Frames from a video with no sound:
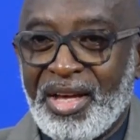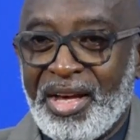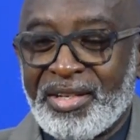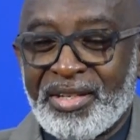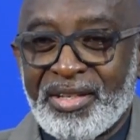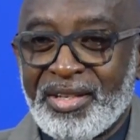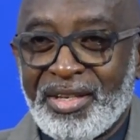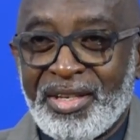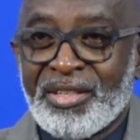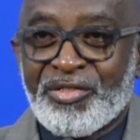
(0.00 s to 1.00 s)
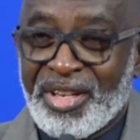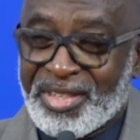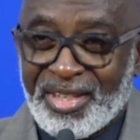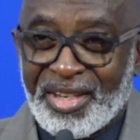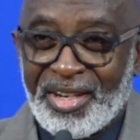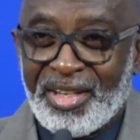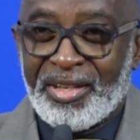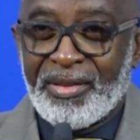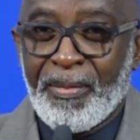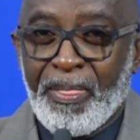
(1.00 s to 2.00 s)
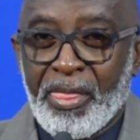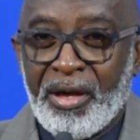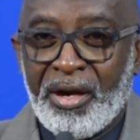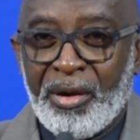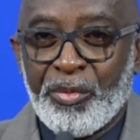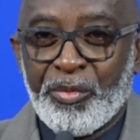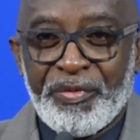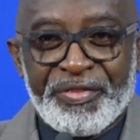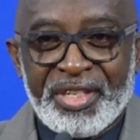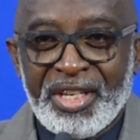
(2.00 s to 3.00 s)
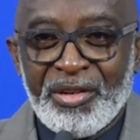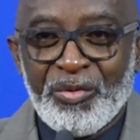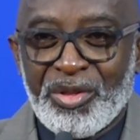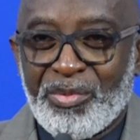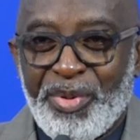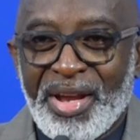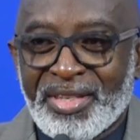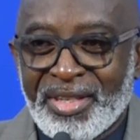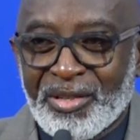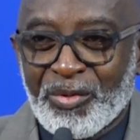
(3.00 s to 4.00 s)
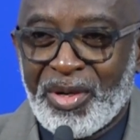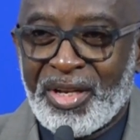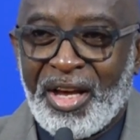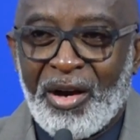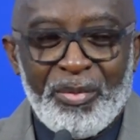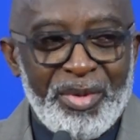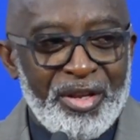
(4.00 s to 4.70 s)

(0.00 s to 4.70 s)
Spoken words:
And interestingly, we've seen with Brexit, where now